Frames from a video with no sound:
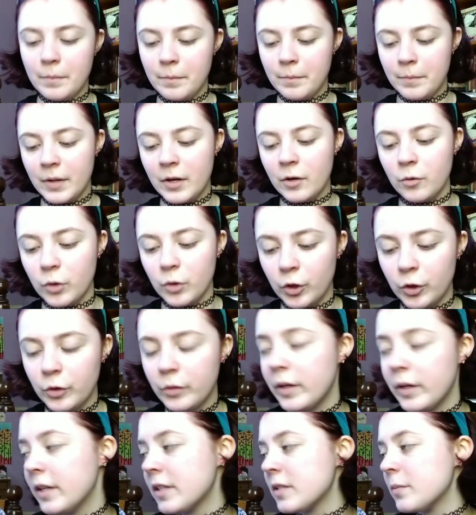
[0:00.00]
Mineral.
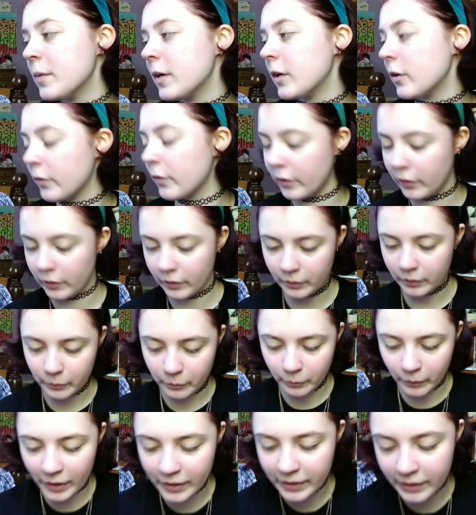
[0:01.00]
It's mineral.
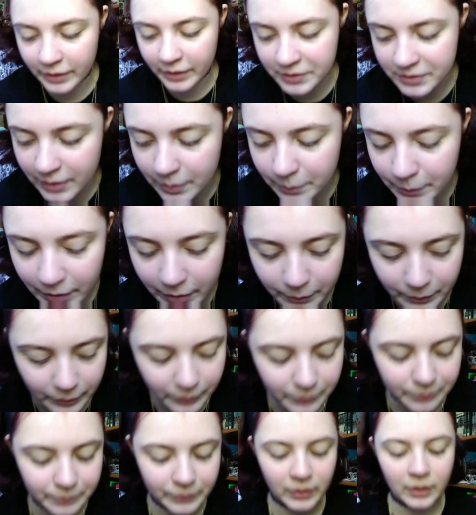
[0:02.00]
Why did I say
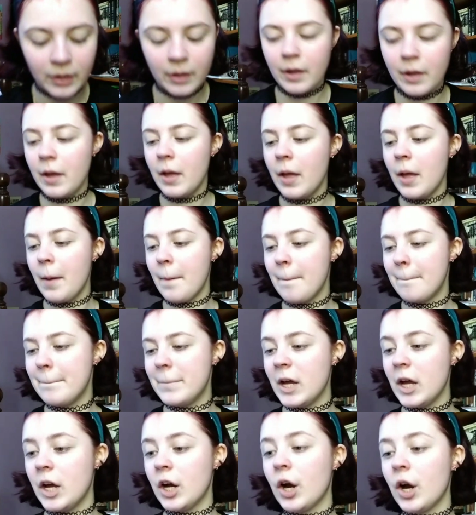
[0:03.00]
minimal?
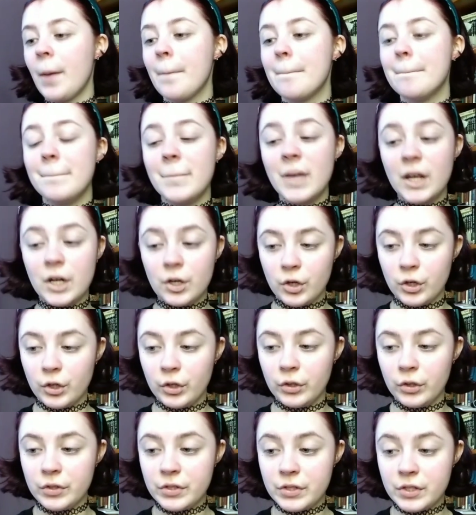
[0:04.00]
Bare
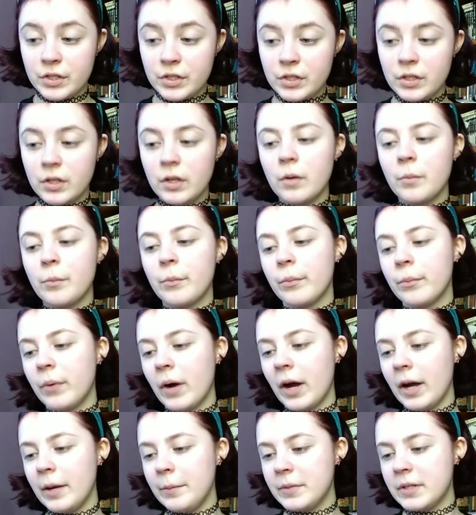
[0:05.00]
Minerals
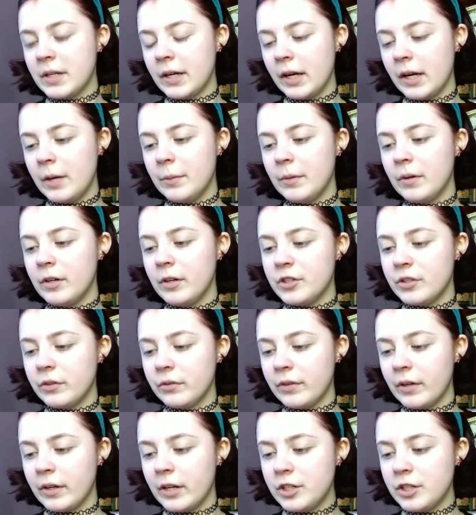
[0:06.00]
Prime Time Original
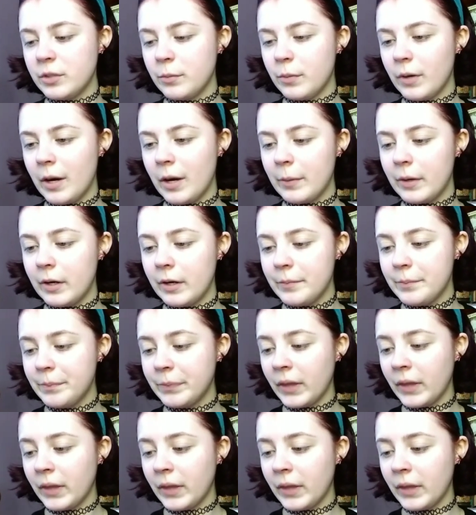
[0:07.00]
Foundation Primer.